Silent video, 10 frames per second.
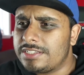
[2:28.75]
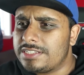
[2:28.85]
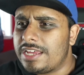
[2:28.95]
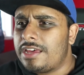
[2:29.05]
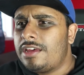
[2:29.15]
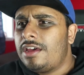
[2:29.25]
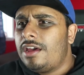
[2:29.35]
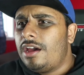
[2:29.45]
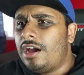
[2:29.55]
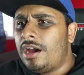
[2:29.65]
there.
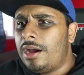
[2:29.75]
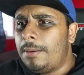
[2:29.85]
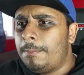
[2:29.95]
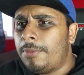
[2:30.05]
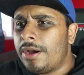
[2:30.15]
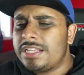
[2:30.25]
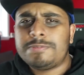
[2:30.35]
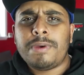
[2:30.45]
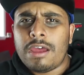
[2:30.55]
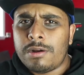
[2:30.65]
But it's
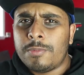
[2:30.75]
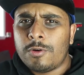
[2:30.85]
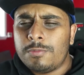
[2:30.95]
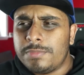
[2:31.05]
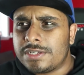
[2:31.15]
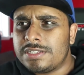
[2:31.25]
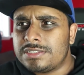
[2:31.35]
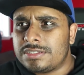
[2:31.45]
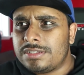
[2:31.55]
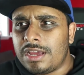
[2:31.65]
bearable
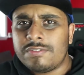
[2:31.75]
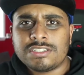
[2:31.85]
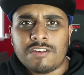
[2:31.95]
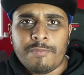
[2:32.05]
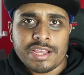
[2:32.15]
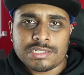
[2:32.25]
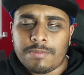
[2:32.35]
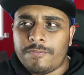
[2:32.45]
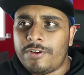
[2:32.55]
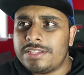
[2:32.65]
because the other stuff makes
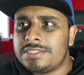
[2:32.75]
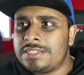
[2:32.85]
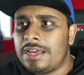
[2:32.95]
up for it.